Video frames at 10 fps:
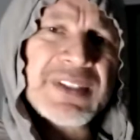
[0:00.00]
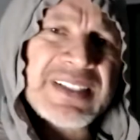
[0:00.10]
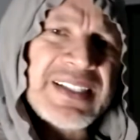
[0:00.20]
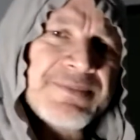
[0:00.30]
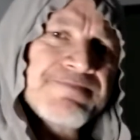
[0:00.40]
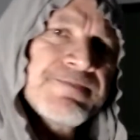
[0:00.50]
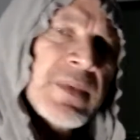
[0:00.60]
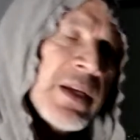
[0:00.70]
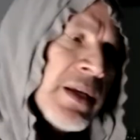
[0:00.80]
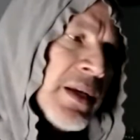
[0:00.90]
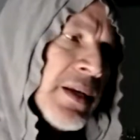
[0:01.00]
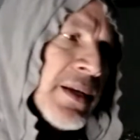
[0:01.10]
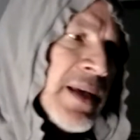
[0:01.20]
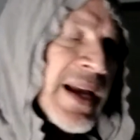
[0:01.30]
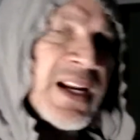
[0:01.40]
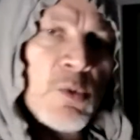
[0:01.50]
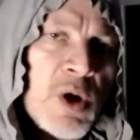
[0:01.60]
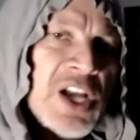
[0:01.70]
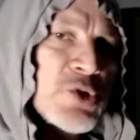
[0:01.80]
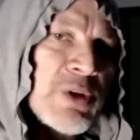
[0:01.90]
really, I got to
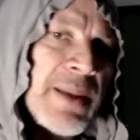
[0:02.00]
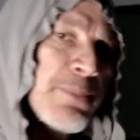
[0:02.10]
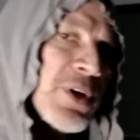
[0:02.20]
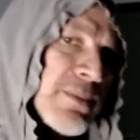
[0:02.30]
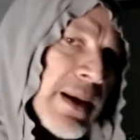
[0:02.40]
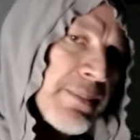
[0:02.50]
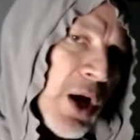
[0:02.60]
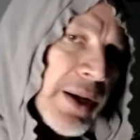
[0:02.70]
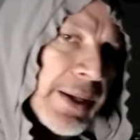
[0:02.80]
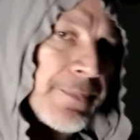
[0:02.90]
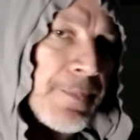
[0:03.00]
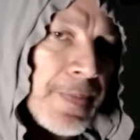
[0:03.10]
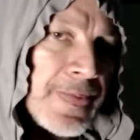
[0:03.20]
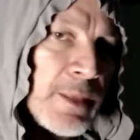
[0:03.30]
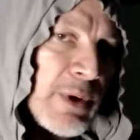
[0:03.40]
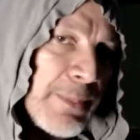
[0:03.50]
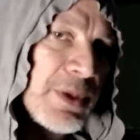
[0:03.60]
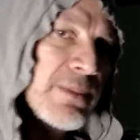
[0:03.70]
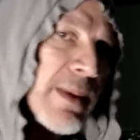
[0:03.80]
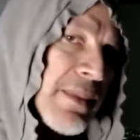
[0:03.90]
watch what I put in my body, what I
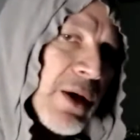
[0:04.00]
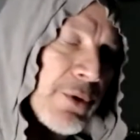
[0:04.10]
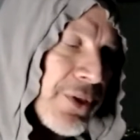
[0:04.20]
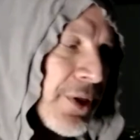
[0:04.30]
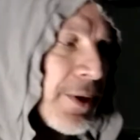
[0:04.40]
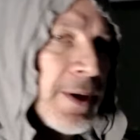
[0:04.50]
put in my mouth.